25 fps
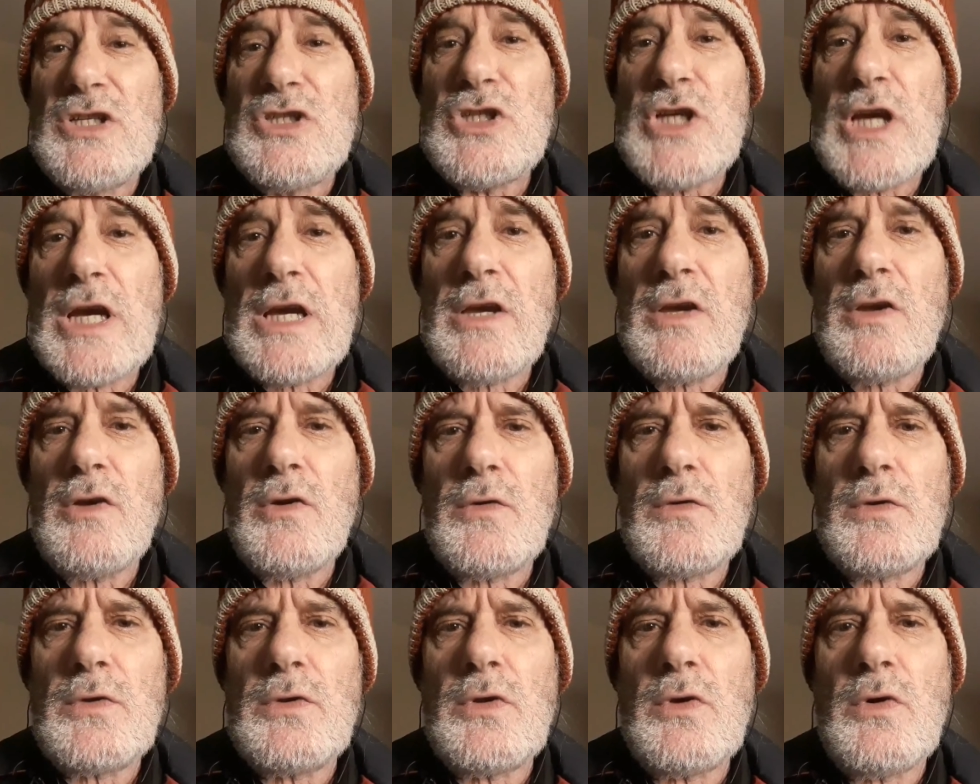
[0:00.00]
Check
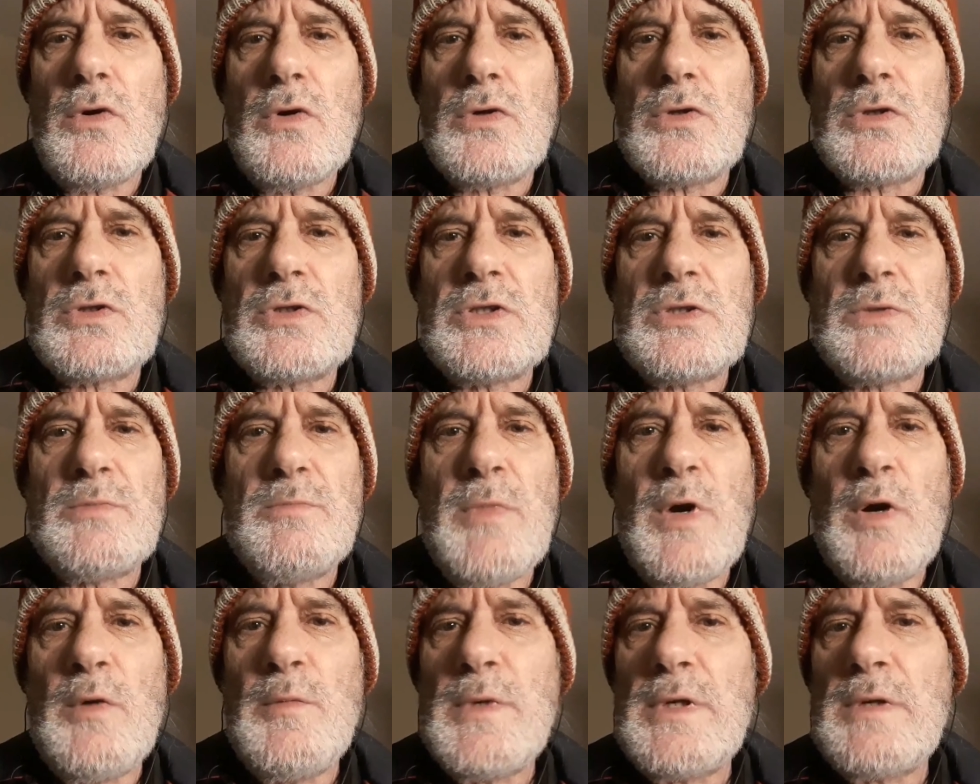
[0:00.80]
your
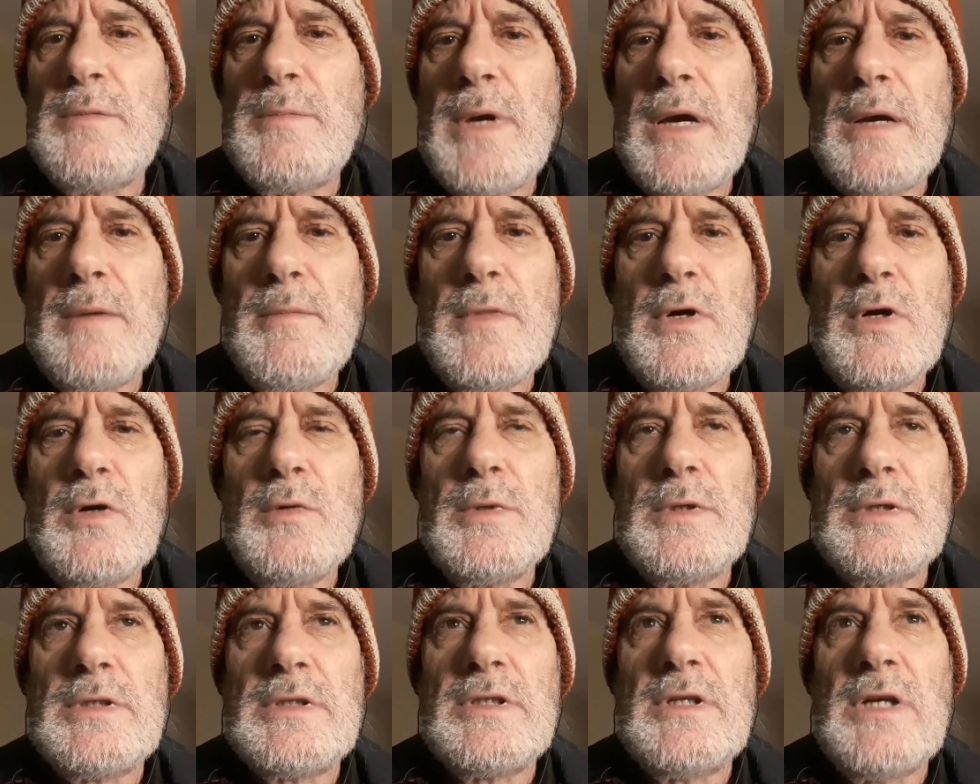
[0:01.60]
thoughts moment by
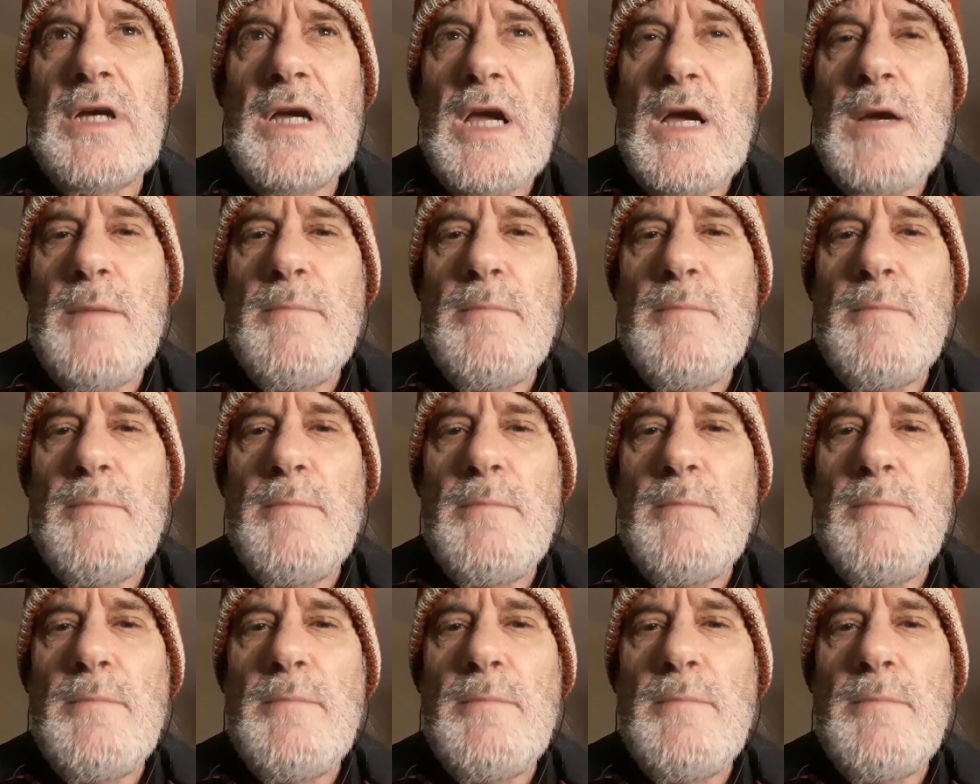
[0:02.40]
moment.